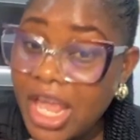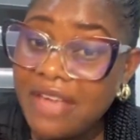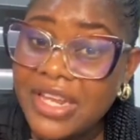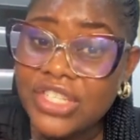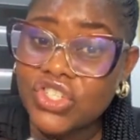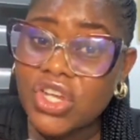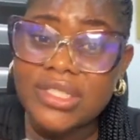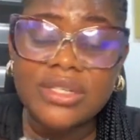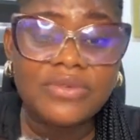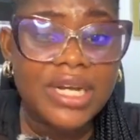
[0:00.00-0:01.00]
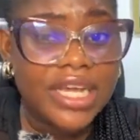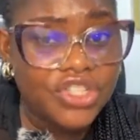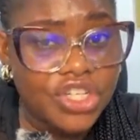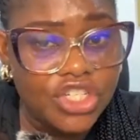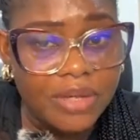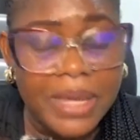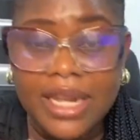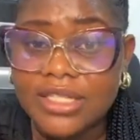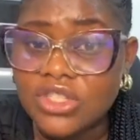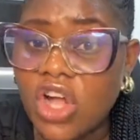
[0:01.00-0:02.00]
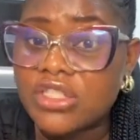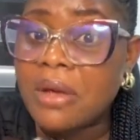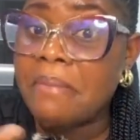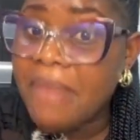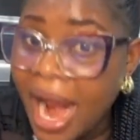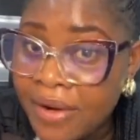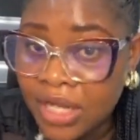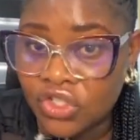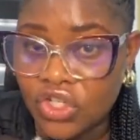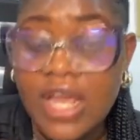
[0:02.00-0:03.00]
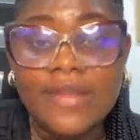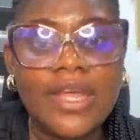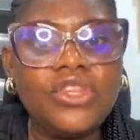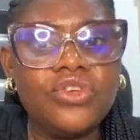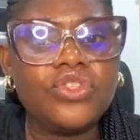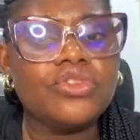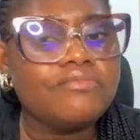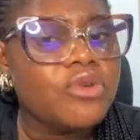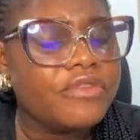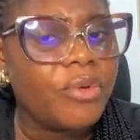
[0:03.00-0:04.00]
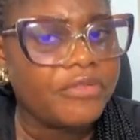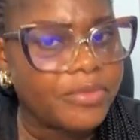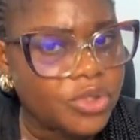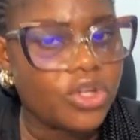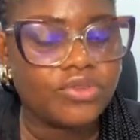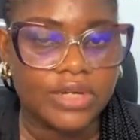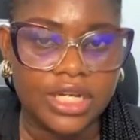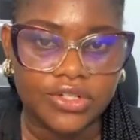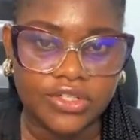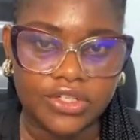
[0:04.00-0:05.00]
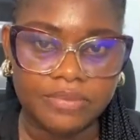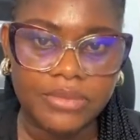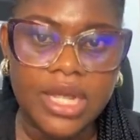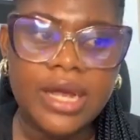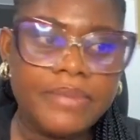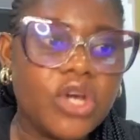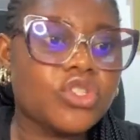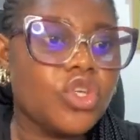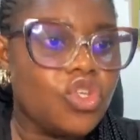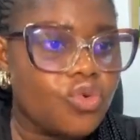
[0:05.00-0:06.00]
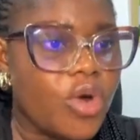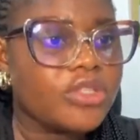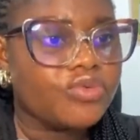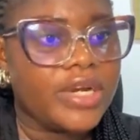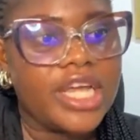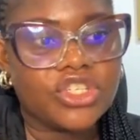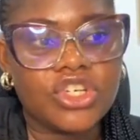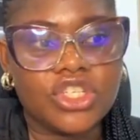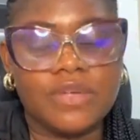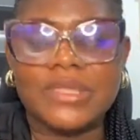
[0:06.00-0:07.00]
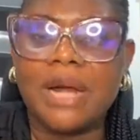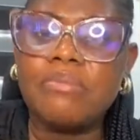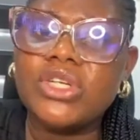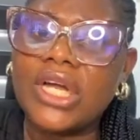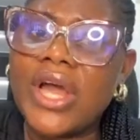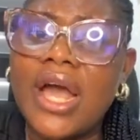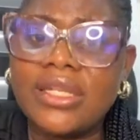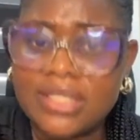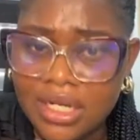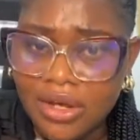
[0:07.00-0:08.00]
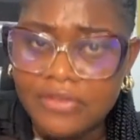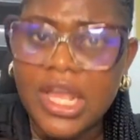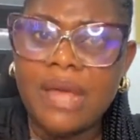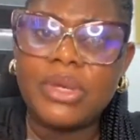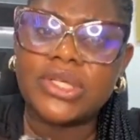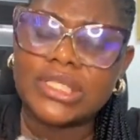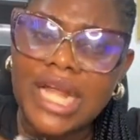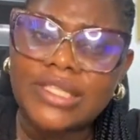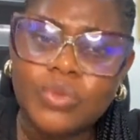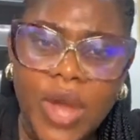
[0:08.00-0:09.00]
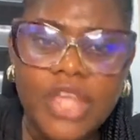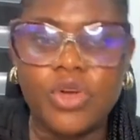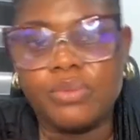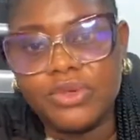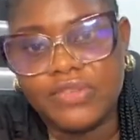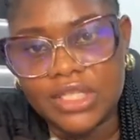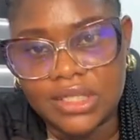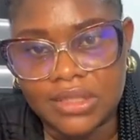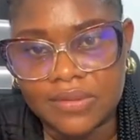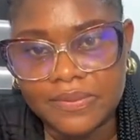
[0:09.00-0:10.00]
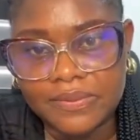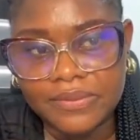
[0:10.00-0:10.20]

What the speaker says: But if it is just a relationship, it is not marriage, then you should move away from such relationship. Because you want relationships that model healthy love, because that's where you're moving to.